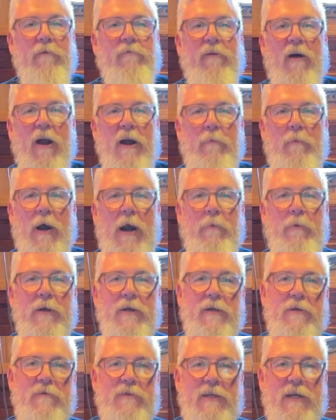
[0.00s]
Fire
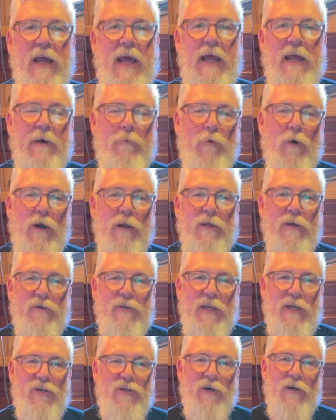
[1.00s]
Department today. I'm wearing their
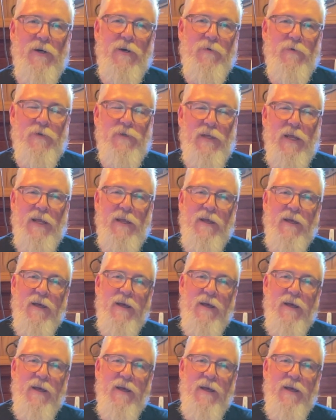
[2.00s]
t-shirt, which they